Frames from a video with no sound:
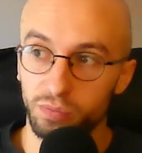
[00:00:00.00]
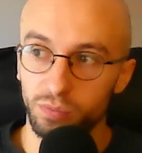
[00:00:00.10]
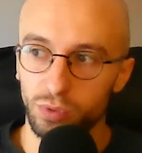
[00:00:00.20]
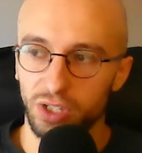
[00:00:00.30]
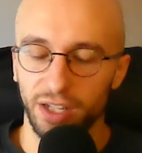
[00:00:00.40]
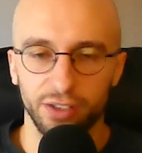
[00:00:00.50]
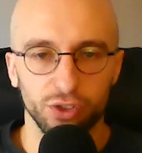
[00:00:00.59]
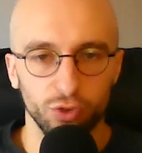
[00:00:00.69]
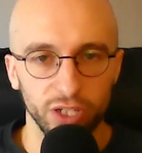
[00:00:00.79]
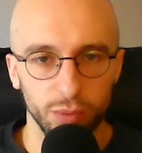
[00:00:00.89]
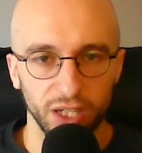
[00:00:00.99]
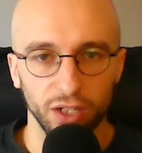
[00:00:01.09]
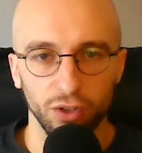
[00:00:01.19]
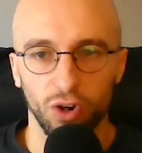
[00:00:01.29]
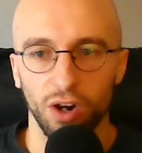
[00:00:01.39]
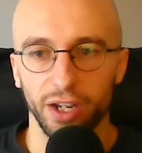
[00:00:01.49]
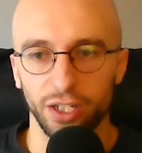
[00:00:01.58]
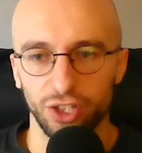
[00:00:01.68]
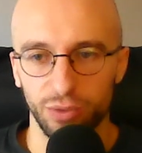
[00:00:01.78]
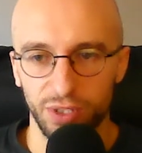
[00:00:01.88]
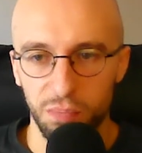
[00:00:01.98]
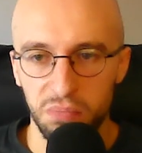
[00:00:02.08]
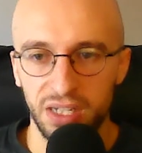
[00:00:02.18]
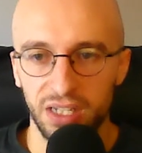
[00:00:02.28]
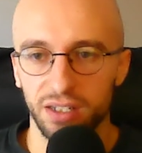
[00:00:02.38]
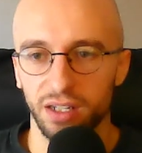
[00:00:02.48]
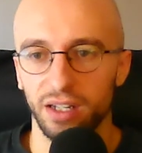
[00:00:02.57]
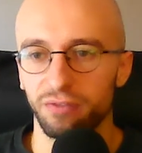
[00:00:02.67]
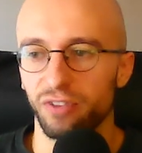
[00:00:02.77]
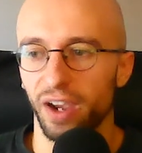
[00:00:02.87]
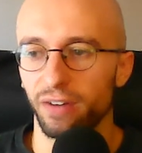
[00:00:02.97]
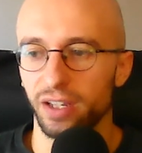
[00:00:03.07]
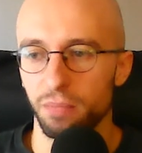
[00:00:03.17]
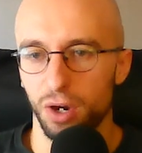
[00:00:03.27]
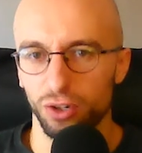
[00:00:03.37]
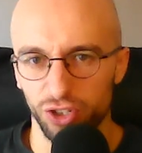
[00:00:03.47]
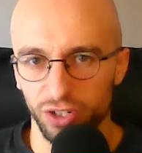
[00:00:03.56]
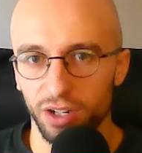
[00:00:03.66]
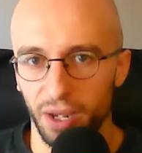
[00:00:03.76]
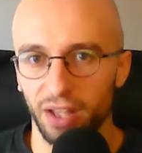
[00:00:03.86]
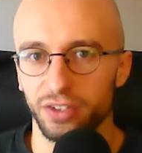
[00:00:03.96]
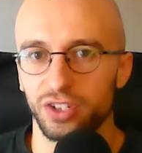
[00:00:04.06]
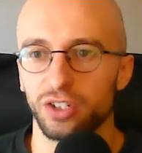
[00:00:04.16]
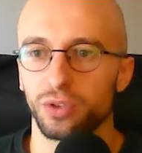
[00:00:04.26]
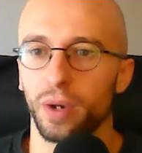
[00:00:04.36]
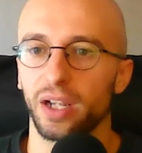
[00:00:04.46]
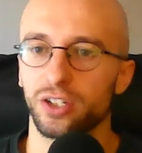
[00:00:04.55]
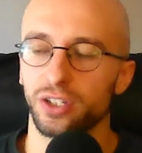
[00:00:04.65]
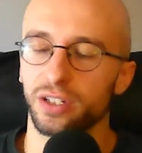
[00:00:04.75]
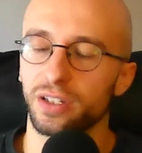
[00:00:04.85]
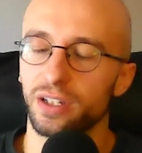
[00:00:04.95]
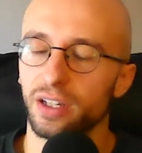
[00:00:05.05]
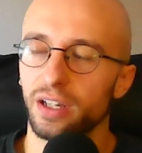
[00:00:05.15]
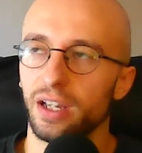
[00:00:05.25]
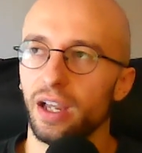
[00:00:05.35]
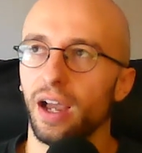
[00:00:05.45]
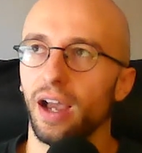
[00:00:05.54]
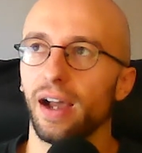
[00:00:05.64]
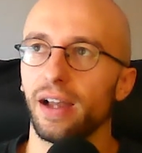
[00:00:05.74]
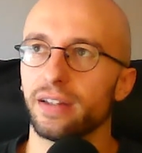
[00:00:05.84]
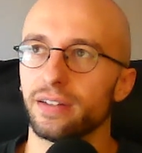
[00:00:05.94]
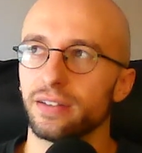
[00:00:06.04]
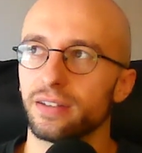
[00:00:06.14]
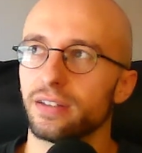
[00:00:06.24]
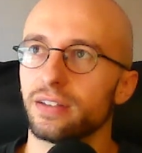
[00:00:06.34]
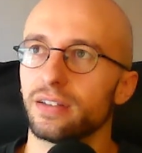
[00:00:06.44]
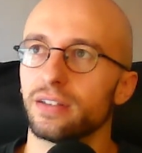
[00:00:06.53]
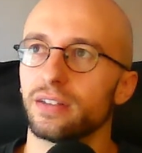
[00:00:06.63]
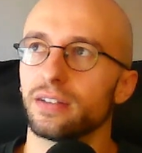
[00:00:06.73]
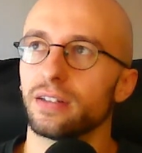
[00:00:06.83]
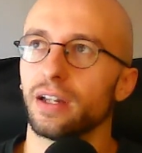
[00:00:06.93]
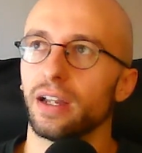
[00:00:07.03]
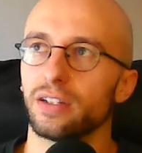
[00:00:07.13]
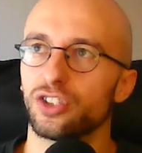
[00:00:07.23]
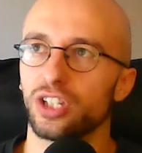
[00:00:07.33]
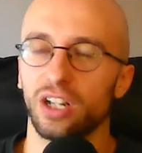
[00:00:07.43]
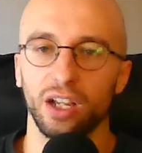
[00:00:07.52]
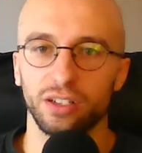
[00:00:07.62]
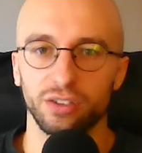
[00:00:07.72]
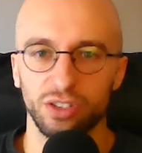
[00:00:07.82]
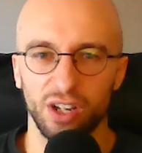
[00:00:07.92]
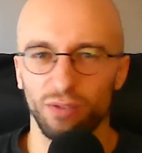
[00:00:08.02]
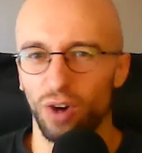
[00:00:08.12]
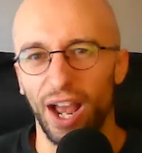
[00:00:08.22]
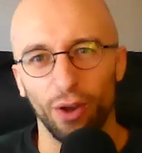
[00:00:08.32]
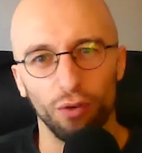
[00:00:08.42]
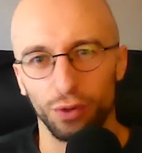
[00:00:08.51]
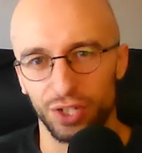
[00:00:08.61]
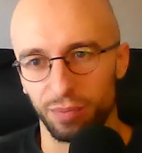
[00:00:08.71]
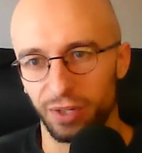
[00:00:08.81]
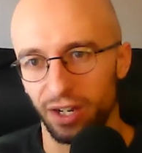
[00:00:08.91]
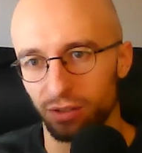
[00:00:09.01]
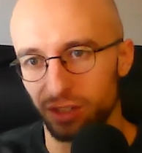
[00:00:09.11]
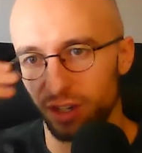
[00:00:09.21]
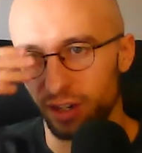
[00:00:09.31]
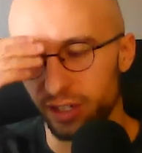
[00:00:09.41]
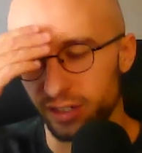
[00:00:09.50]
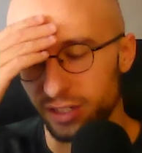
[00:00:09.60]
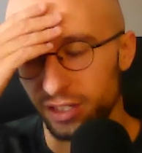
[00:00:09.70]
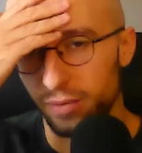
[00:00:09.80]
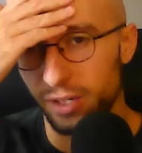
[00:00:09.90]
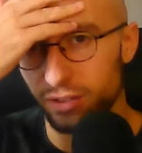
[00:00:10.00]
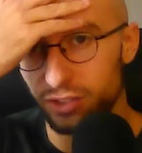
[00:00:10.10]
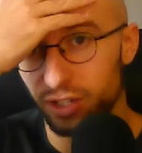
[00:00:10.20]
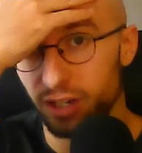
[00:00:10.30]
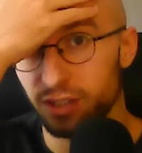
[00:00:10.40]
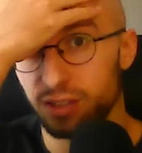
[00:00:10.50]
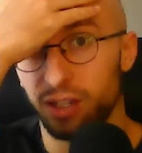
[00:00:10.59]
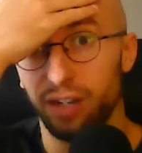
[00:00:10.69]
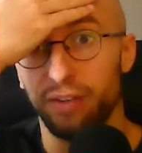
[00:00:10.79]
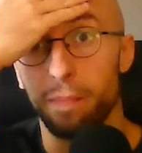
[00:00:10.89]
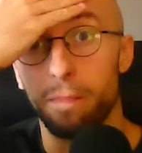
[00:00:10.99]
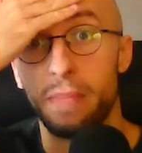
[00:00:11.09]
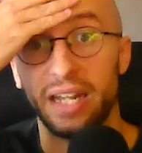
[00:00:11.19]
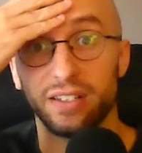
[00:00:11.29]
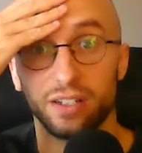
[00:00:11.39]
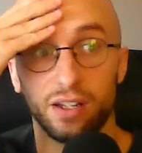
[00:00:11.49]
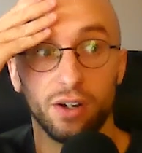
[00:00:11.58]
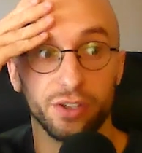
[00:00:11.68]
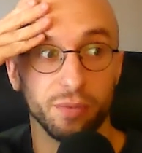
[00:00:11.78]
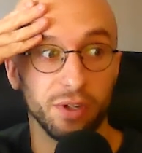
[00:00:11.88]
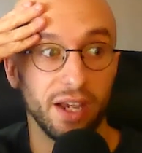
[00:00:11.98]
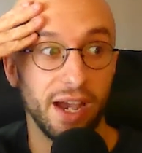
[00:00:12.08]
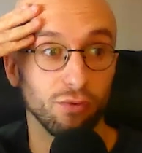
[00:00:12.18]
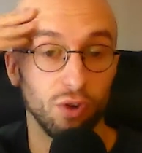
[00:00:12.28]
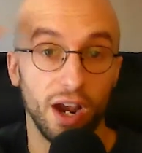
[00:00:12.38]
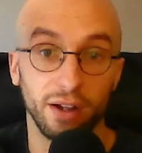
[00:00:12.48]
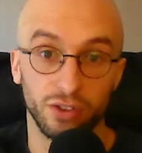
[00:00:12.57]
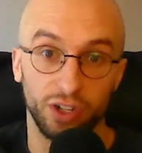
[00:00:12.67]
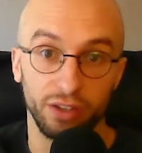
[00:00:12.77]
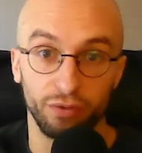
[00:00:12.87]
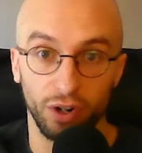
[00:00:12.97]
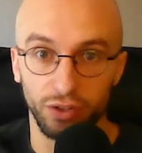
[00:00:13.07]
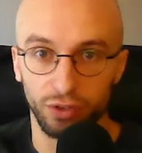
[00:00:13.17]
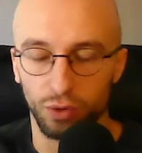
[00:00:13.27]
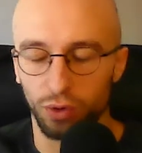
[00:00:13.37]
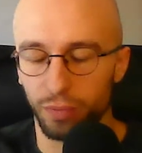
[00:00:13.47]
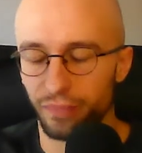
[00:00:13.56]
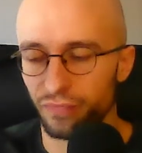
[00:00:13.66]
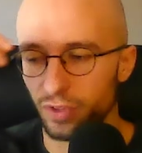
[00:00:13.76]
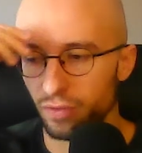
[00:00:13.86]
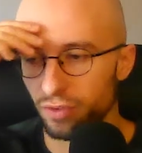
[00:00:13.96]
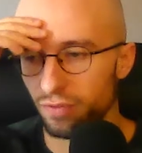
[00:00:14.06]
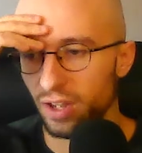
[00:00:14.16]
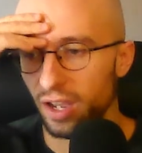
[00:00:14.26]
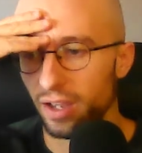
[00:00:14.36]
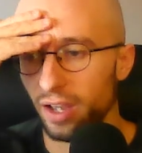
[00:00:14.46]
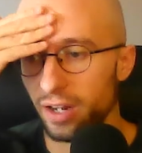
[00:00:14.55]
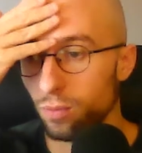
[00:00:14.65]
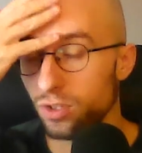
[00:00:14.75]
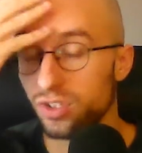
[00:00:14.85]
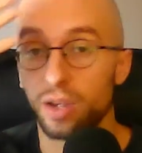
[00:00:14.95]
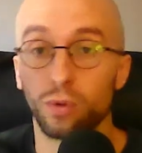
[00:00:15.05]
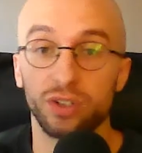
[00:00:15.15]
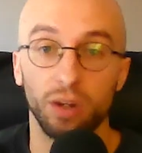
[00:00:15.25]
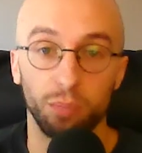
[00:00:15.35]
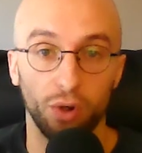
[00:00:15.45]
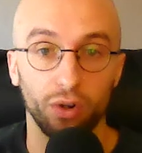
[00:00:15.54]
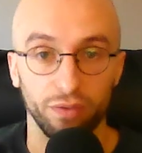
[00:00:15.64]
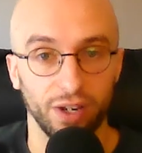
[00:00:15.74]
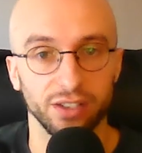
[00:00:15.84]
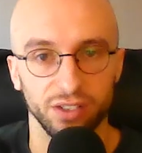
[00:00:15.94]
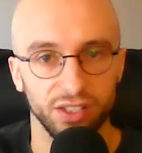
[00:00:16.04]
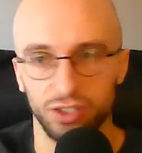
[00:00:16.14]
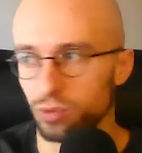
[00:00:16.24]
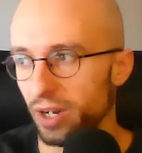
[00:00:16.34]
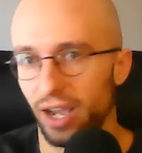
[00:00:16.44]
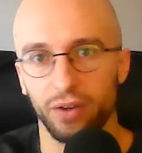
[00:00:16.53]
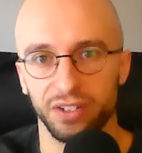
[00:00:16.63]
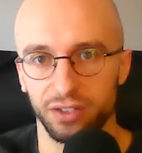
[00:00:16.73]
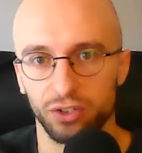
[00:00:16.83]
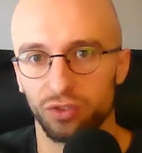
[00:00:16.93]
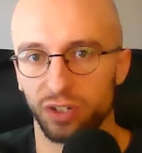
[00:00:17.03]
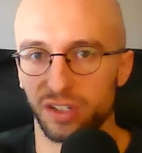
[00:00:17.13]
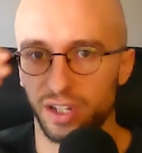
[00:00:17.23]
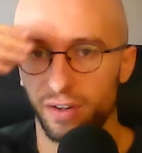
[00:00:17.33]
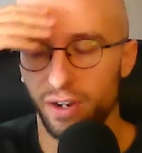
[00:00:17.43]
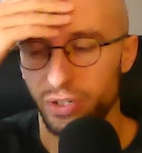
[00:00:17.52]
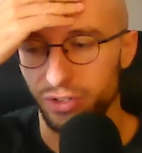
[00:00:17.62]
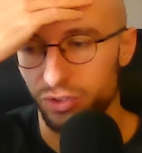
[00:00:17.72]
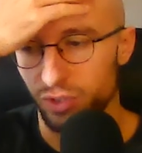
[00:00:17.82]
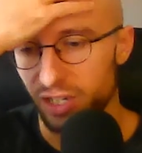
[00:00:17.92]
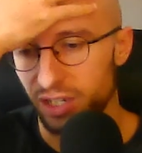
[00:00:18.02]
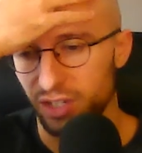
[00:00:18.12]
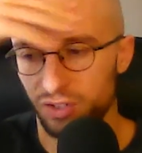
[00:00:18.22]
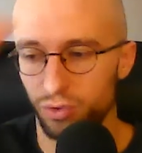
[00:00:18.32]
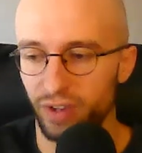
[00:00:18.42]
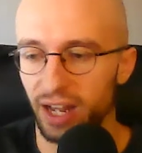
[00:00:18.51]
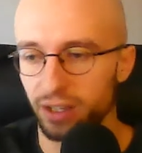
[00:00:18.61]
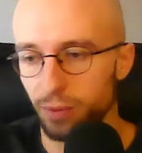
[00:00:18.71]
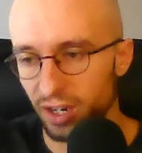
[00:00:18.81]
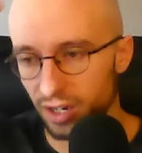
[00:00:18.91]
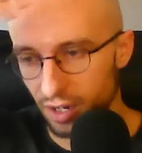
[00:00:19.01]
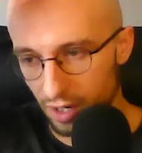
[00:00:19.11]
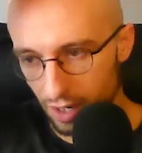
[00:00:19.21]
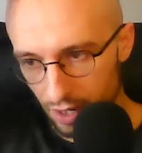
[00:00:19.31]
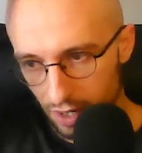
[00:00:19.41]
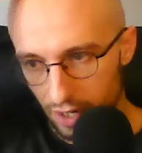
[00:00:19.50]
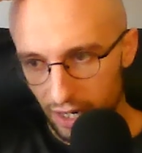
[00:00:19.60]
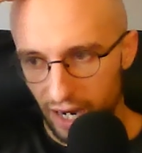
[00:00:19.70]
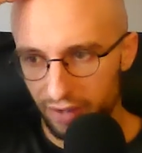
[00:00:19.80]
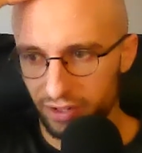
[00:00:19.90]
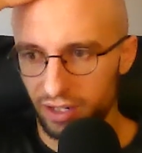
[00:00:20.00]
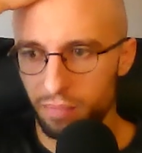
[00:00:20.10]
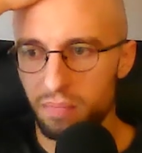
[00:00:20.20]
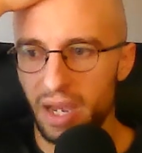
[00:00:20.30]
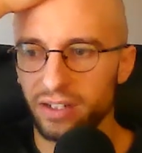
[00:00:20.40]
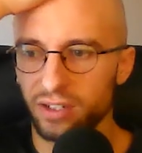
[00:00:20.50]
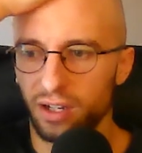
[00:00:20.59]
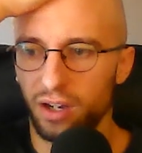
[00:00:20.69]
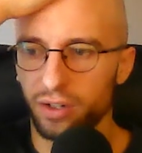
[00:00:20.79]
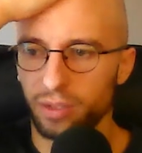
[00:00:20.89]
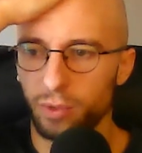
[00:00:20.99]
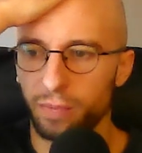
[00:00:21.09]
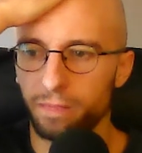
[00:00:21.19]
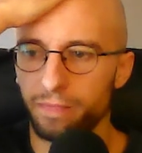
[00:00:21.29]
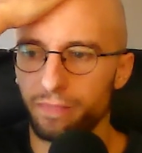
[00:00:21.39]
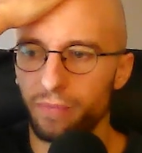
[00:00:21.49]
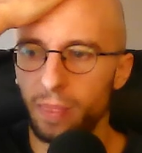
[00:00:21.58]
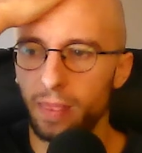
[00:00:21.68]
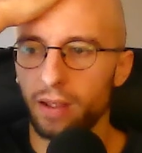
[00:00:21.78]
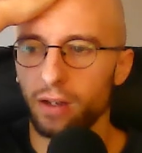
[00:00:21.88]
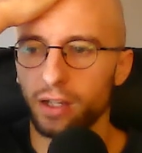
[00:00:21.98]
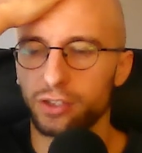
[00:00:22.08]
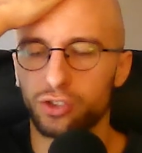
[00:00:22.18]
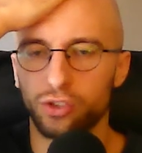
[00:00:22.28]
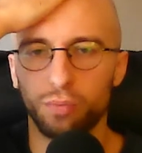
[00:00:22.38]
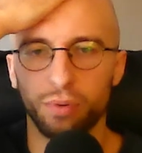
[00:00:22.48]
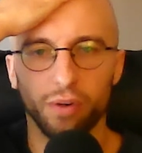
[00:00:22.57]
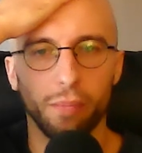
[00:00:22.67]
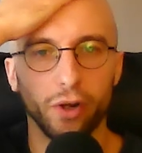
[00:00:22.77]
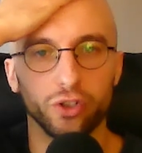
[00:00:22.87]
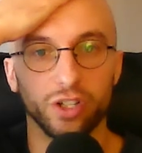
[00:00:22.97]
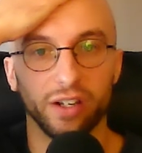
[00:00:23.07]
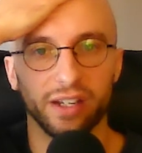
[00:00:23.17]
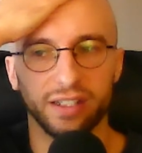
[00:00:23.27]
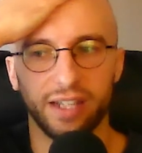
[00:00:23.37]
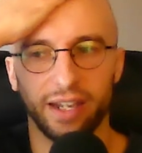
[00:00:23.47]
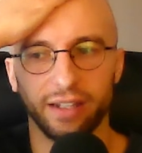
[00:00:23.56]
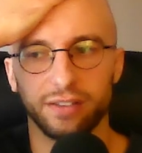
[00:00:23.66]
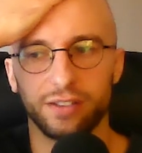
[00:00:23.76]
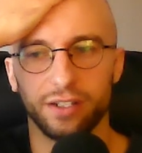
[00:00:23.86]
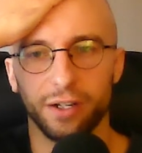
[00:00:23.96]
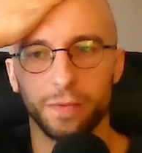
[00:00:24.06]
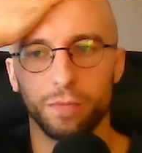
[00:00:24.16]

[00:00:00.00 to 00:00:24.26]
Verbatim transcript: was like screaming and crying. She was immediately very emotional about the situation, and and she like just like ran off or something outside and then they went outside and started having a mental argument right outside the front door of the flat and it wasn't it wasn't a block of flats so this just went out into the street so they're out in the street in this sort of alleyway having a mental argument like super emotionally intense, you know.